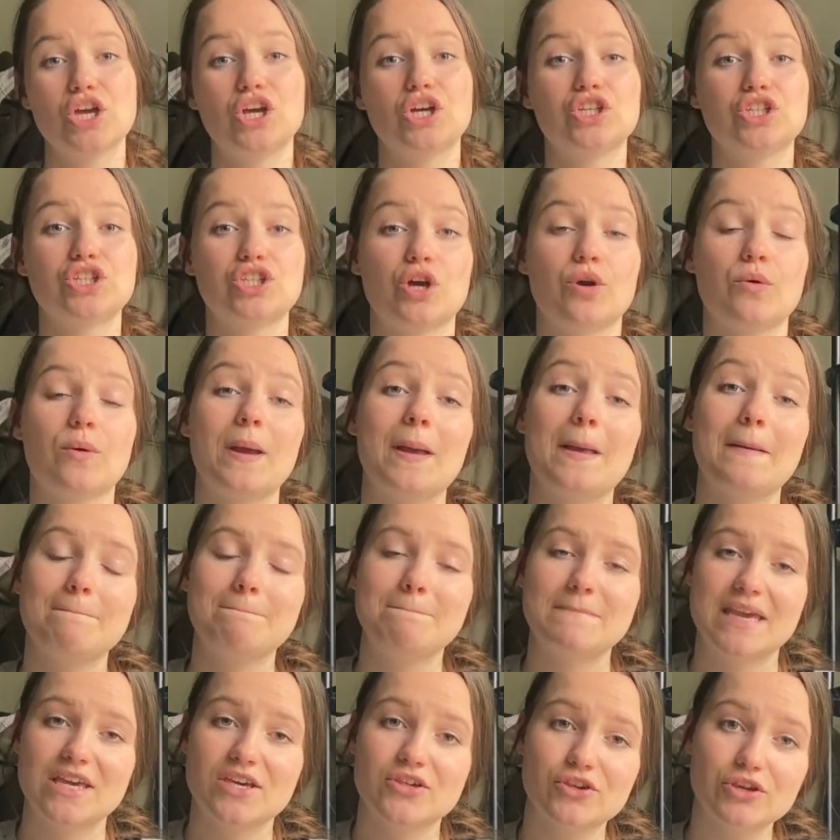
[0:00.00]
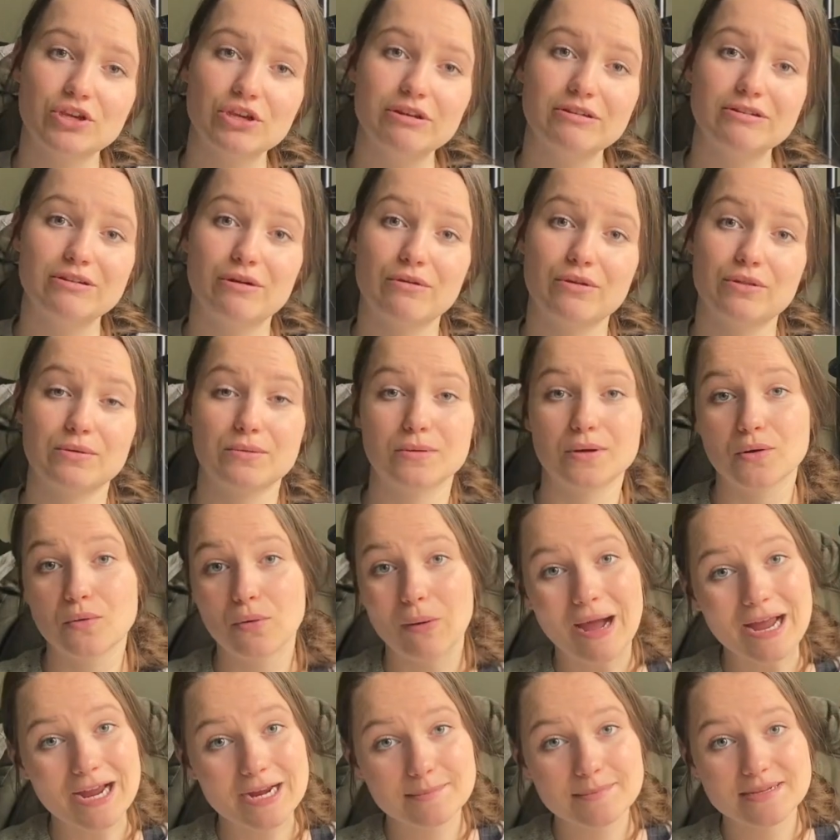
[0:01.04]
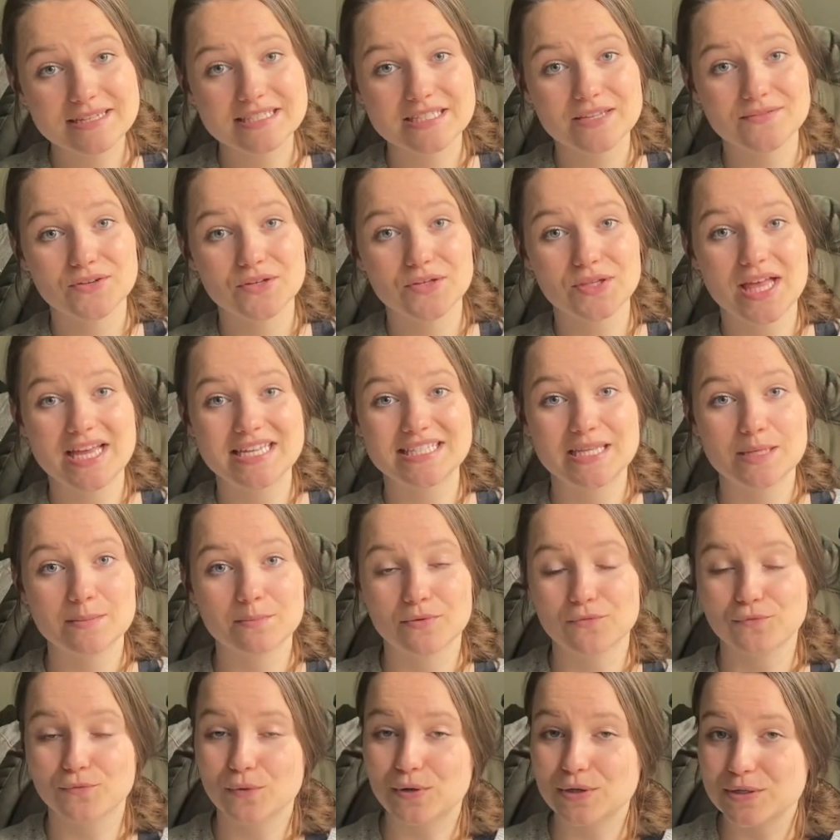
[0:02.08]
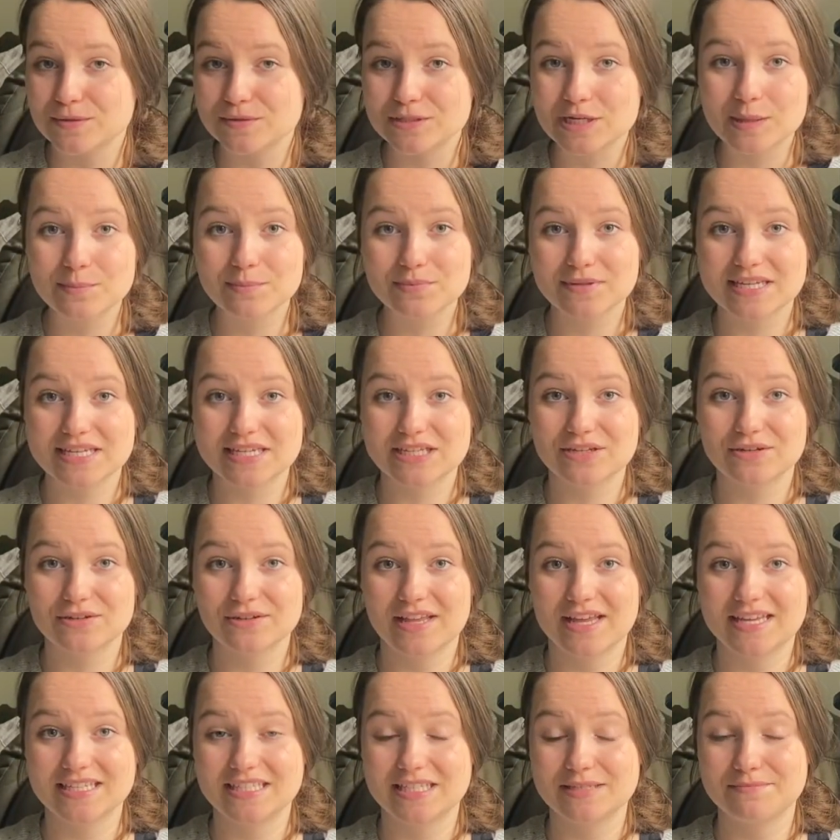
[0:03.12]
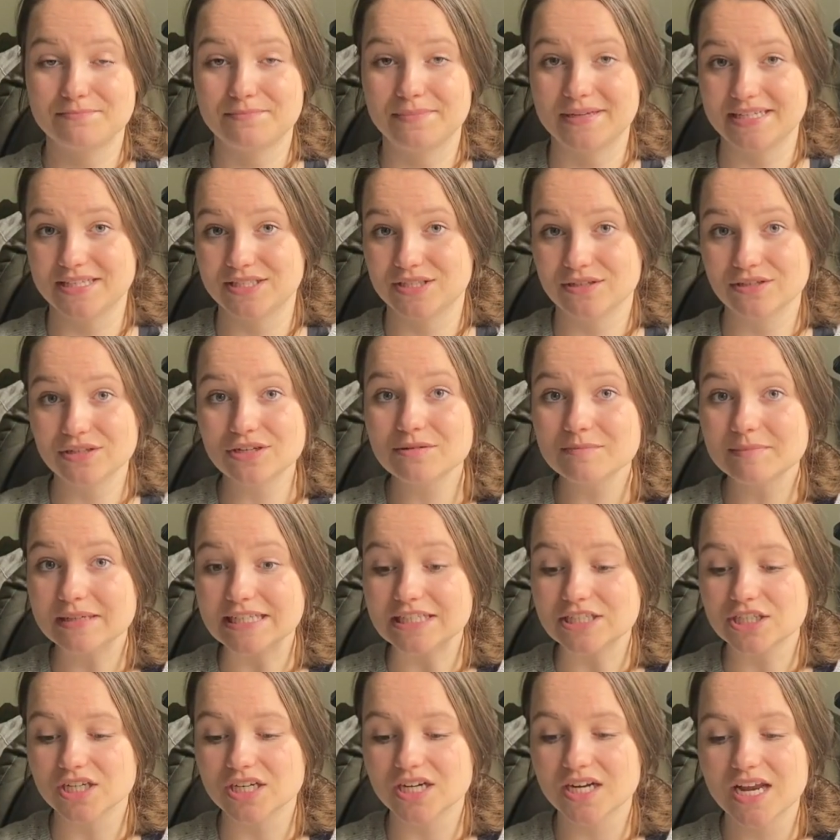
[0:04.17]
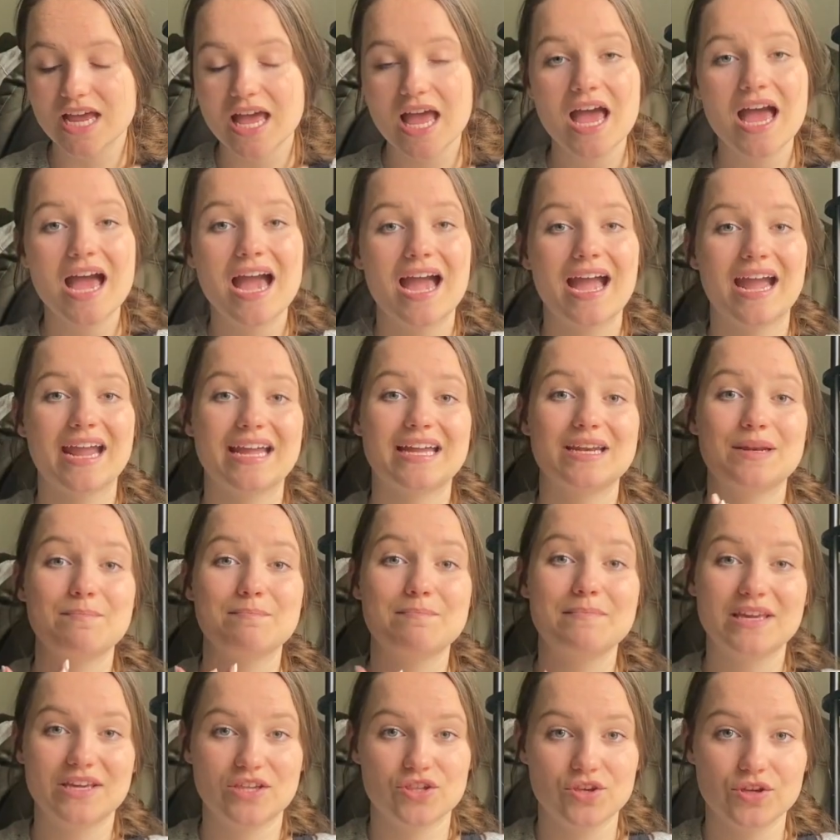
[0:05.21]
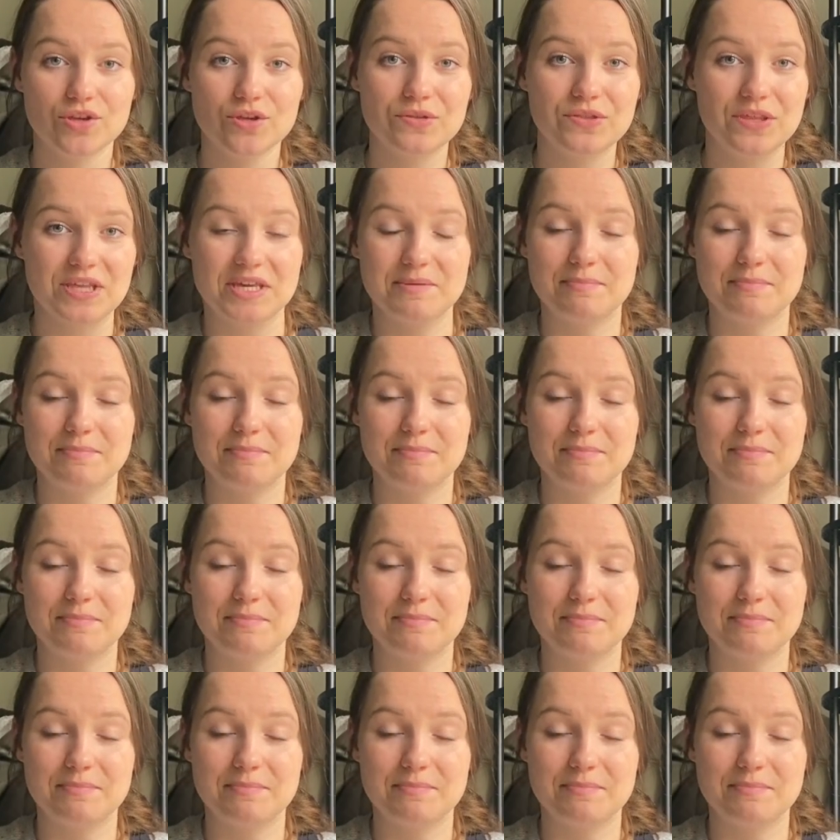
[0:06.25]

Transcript: So make sure you know the requirements of your lesson before you start planning your lesson based on your major, and make sure you think